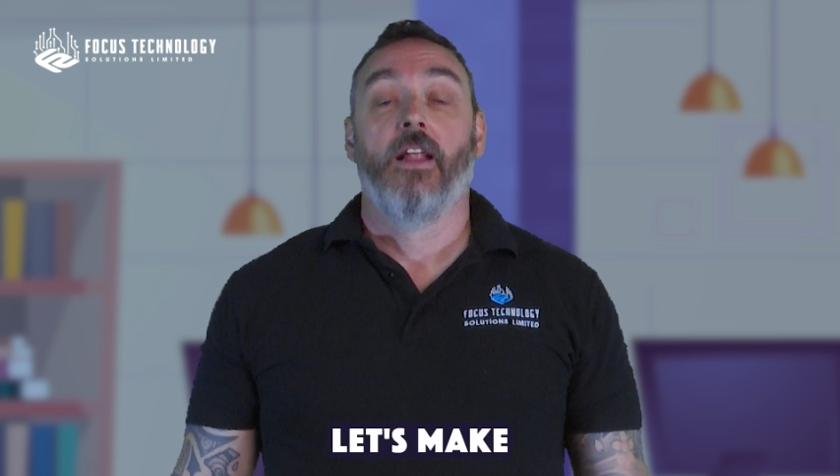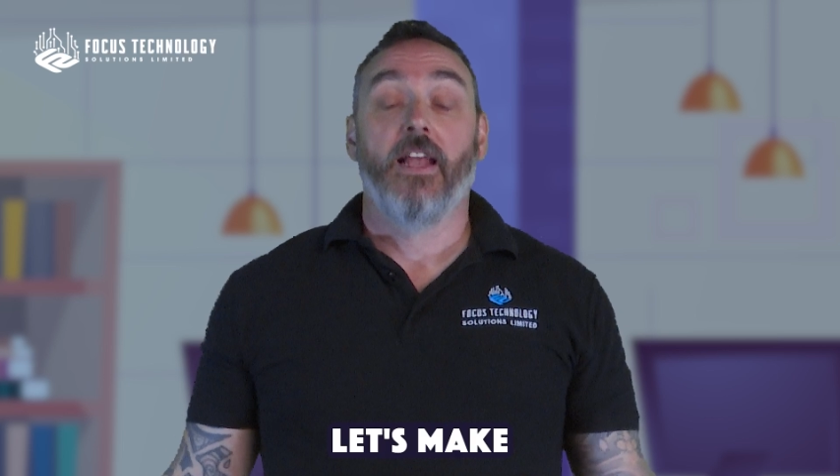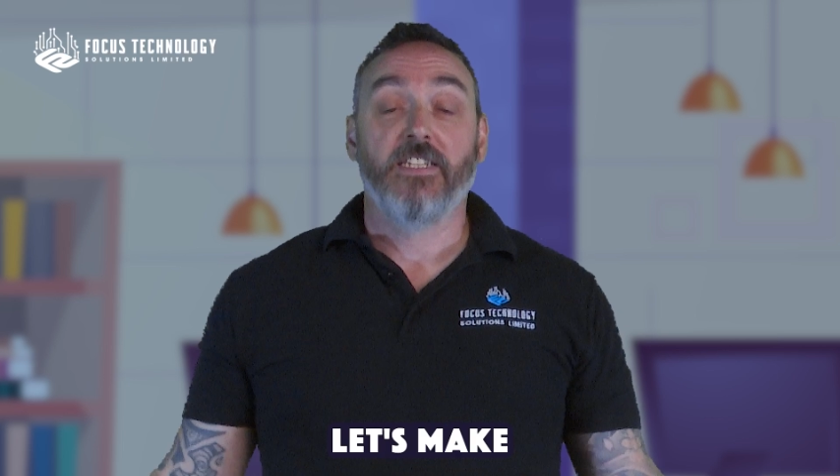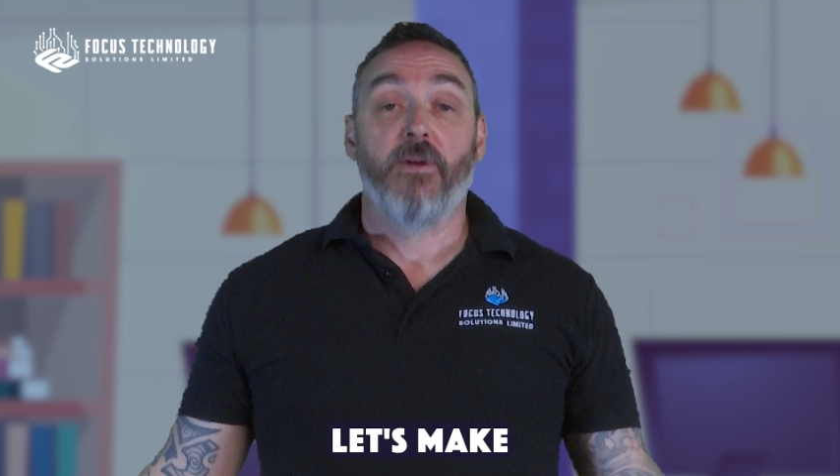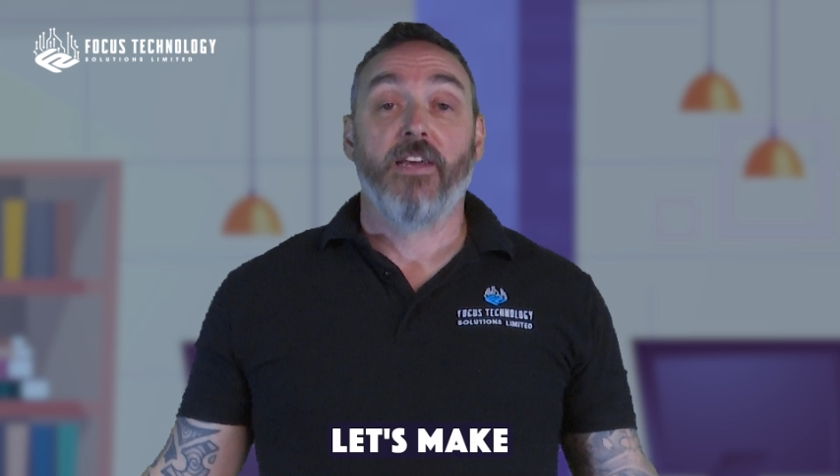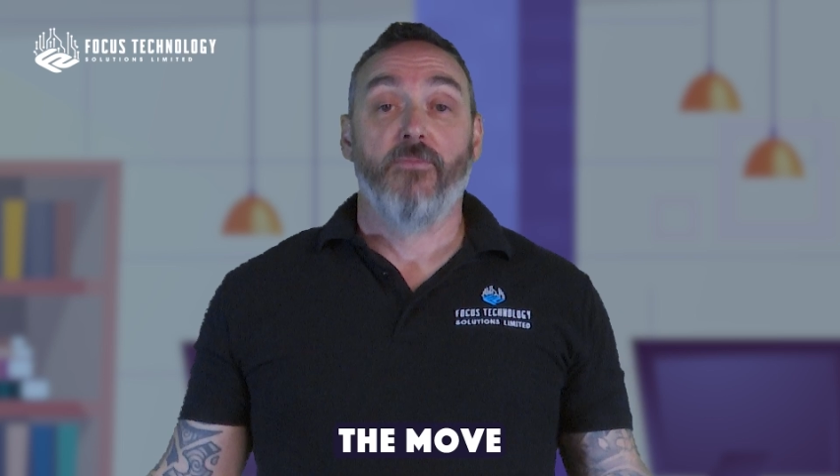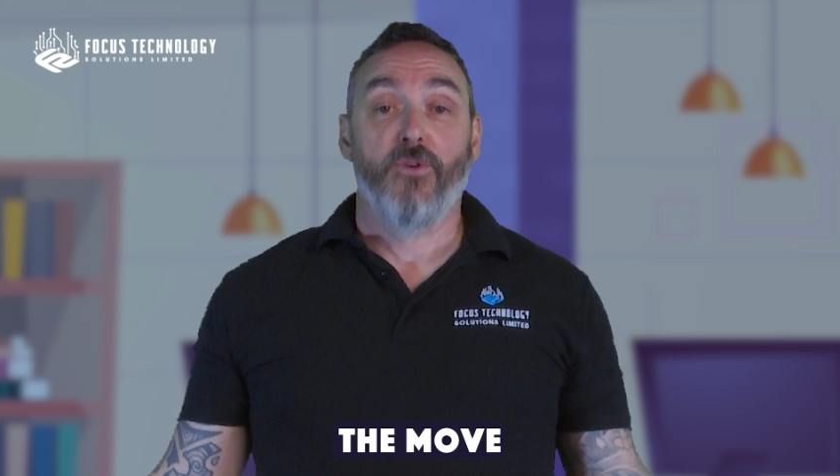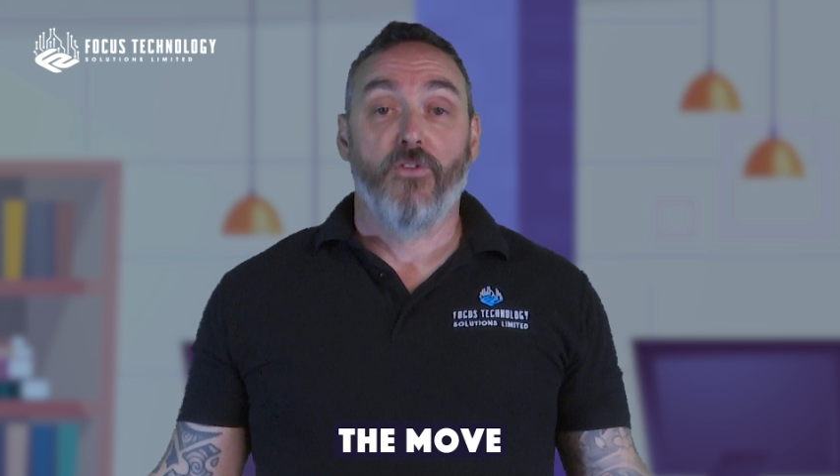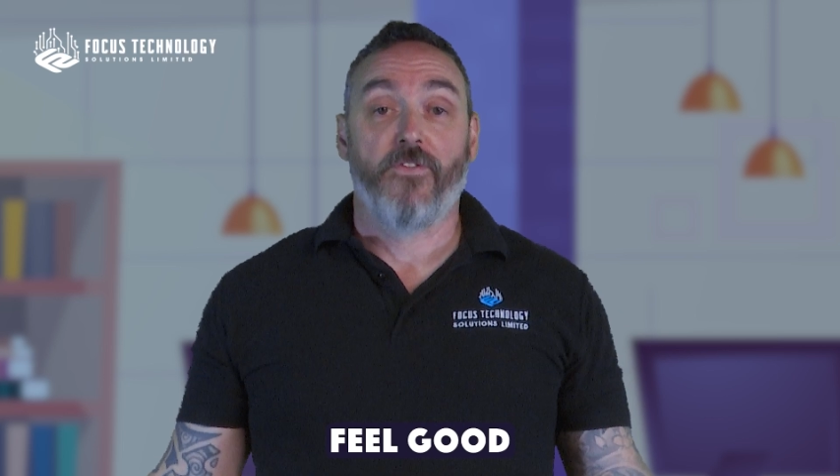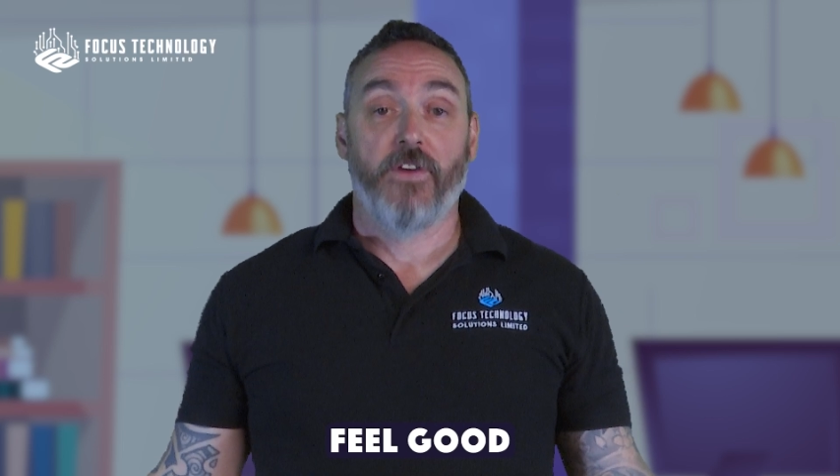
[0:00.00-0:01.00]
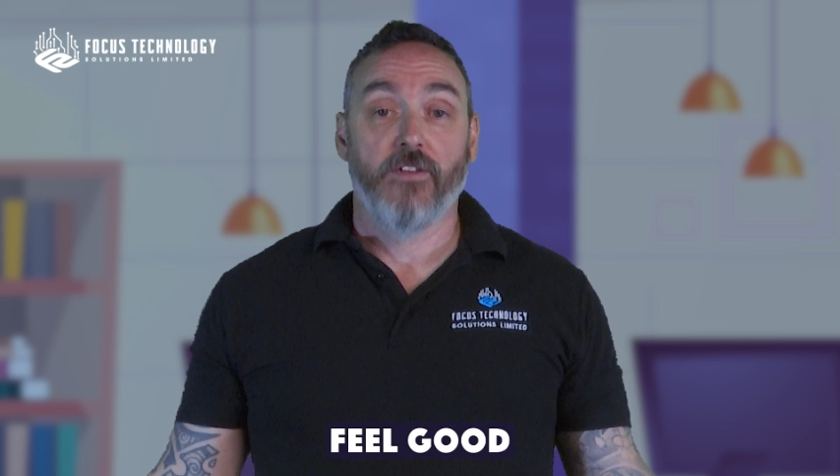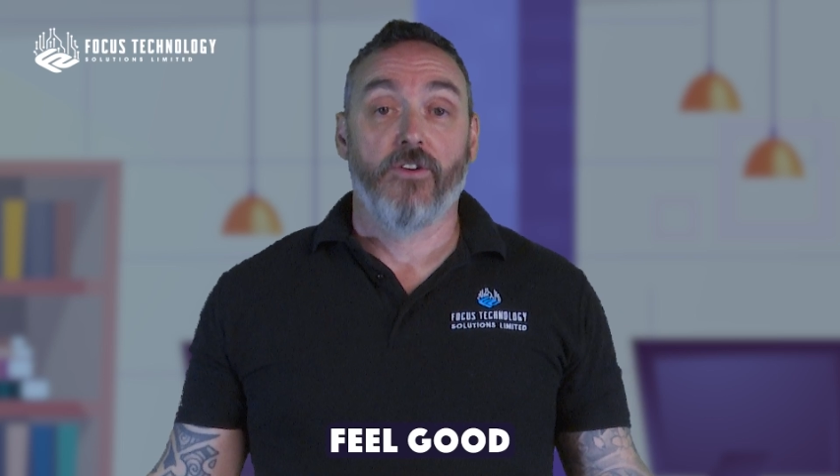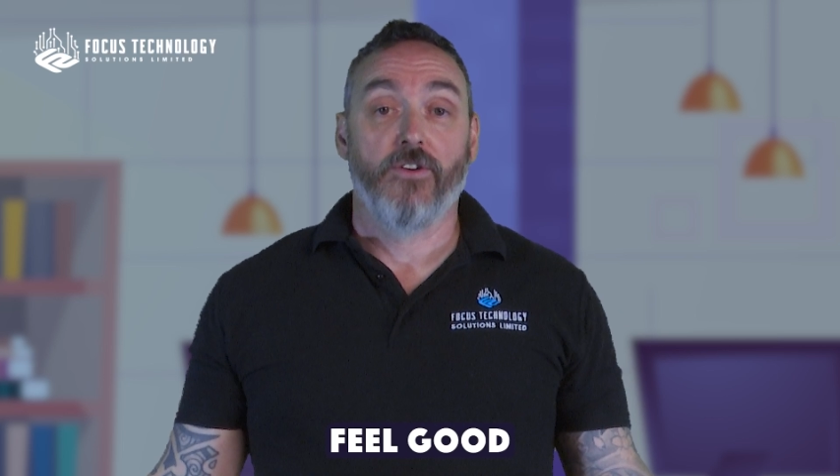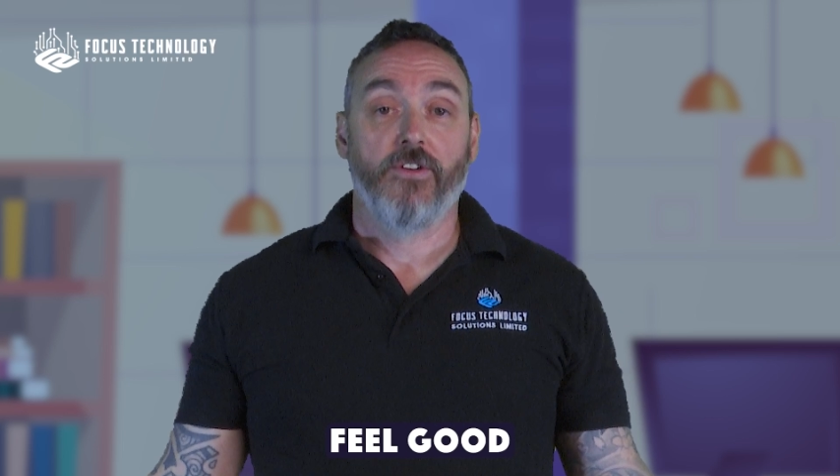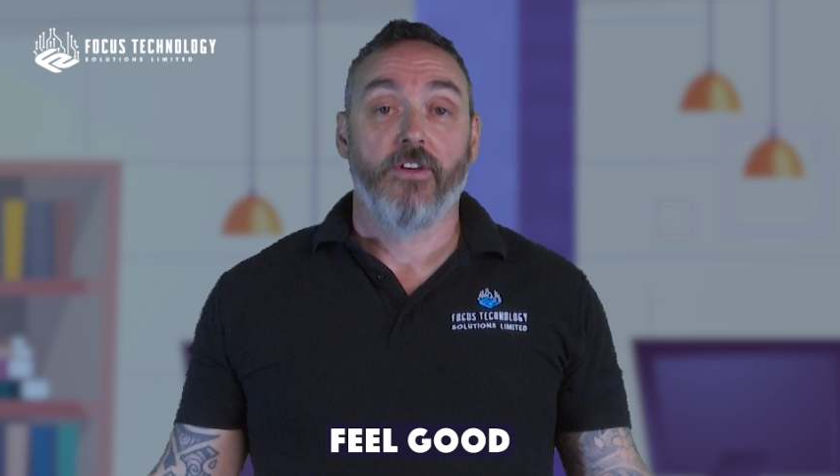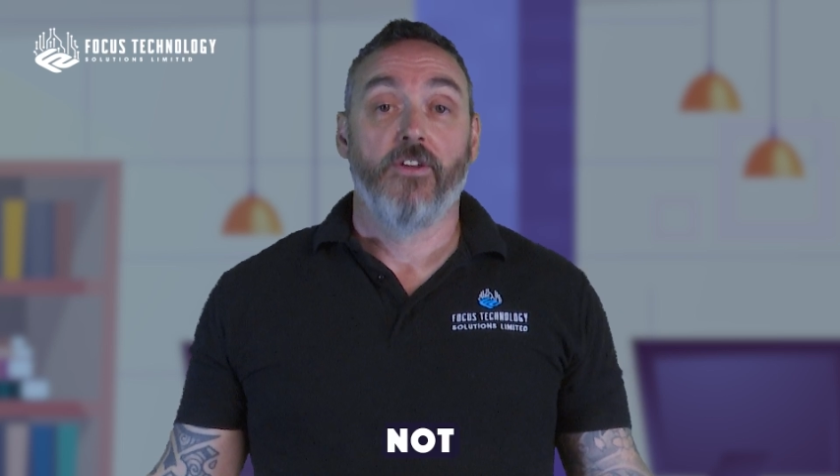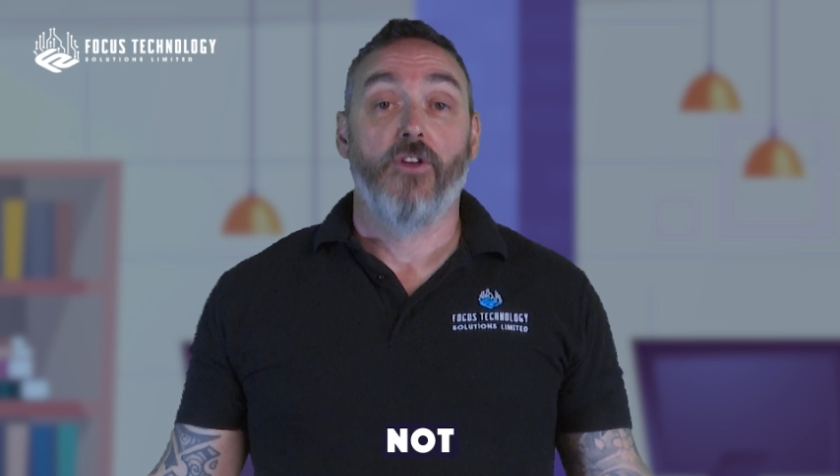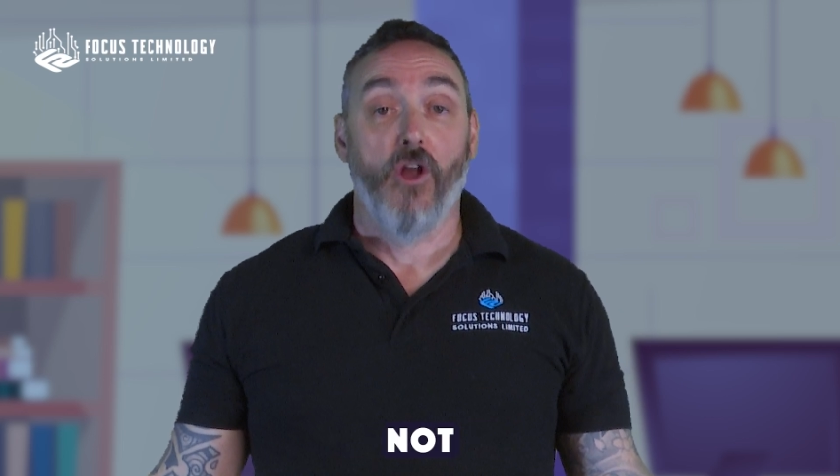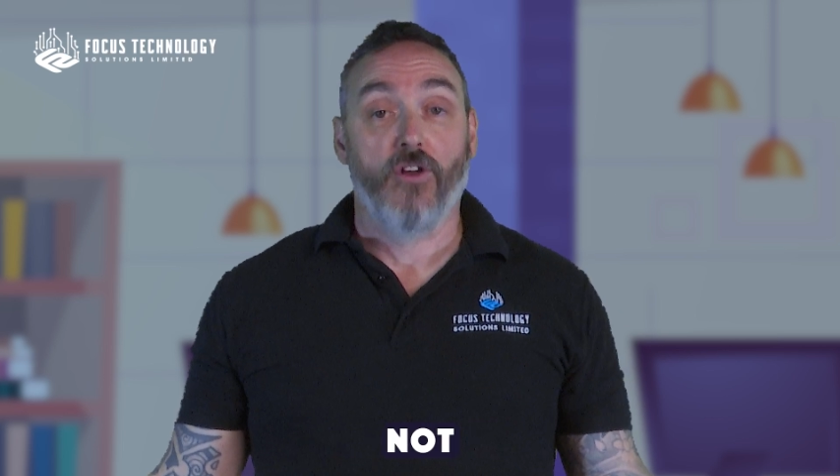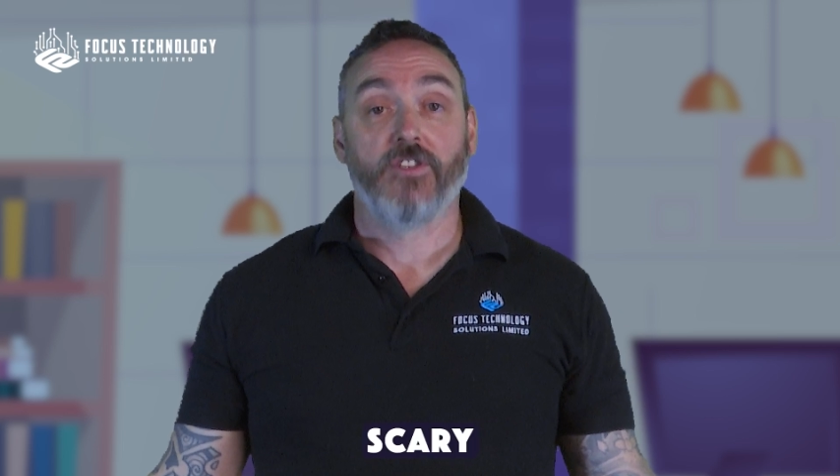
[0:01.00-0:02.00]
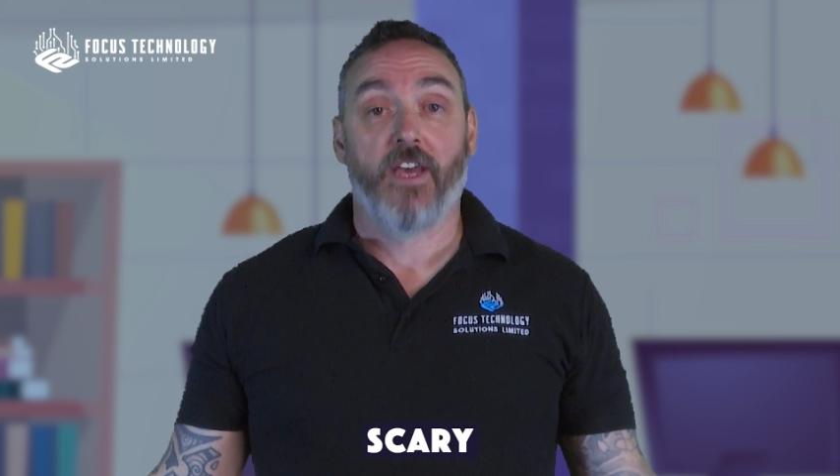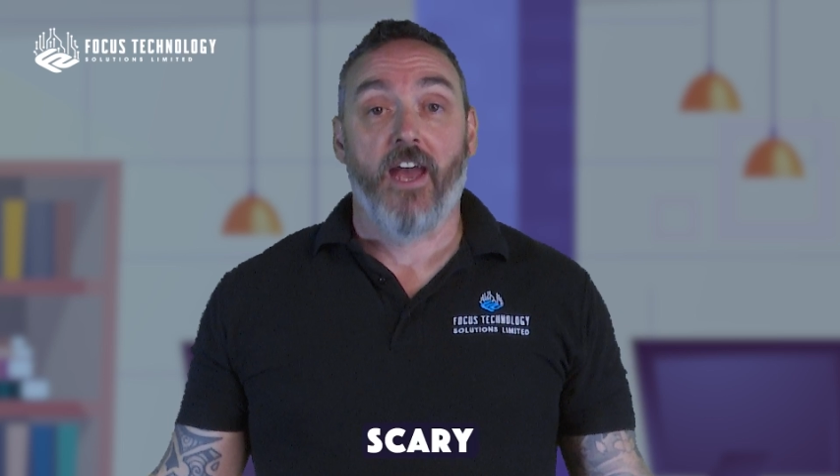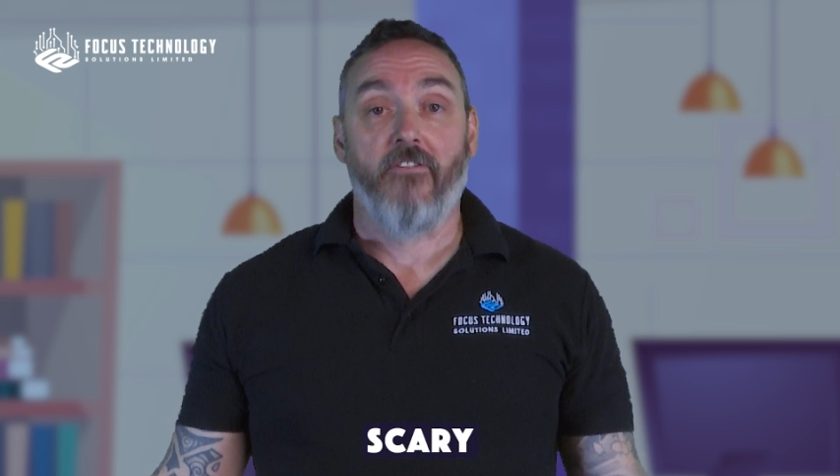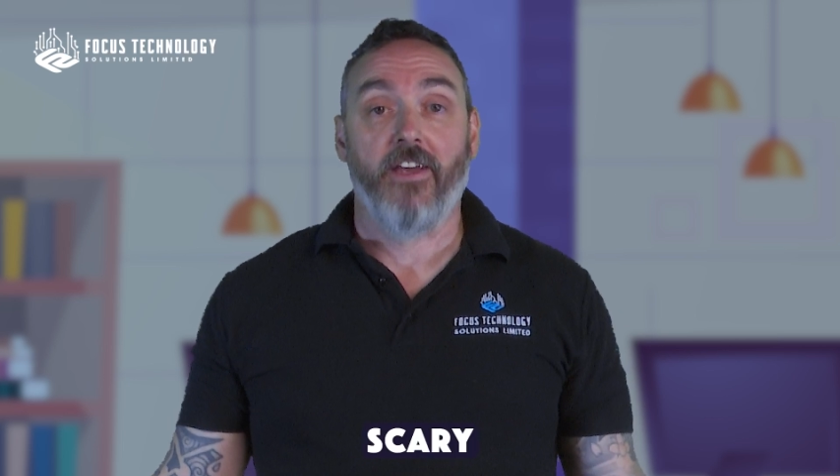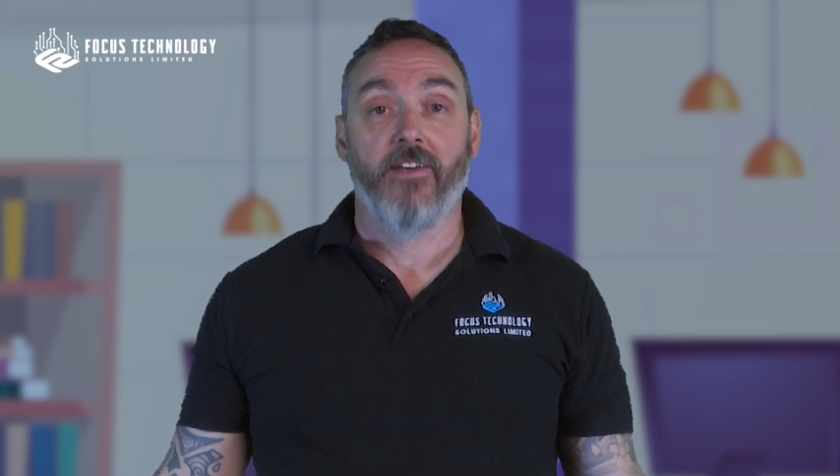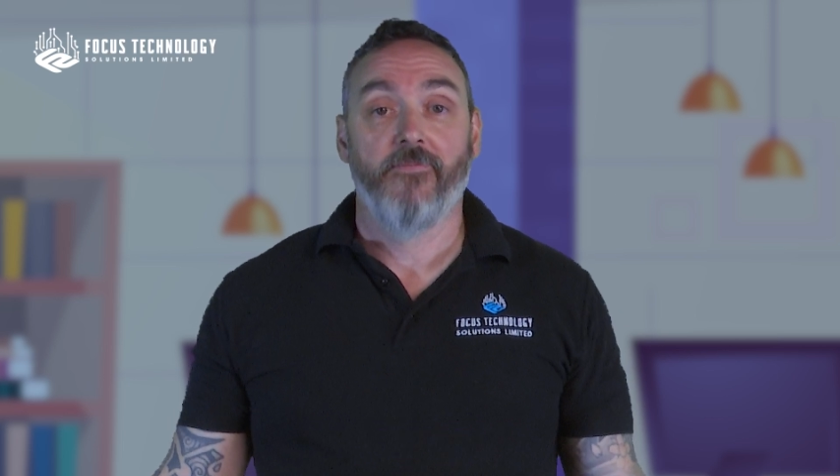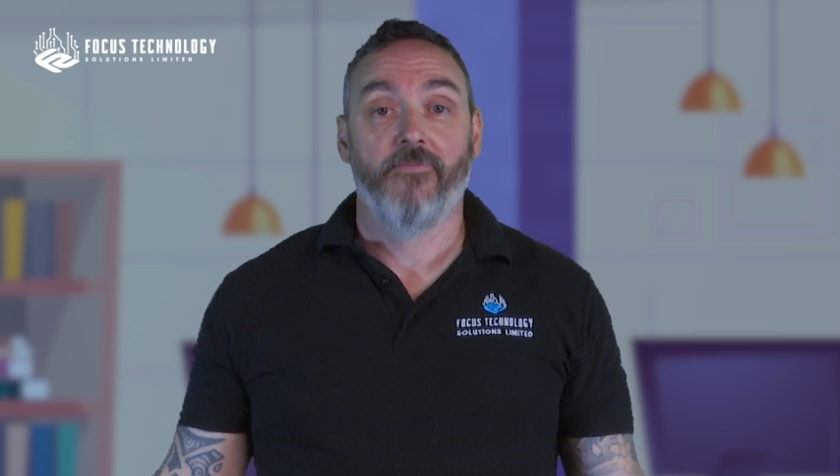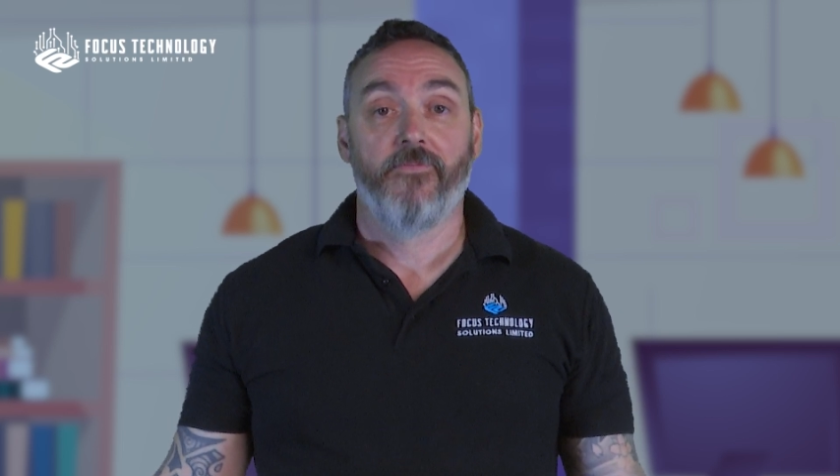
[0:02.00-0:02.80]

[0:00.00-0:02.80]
Let's make the move feel good, not scary.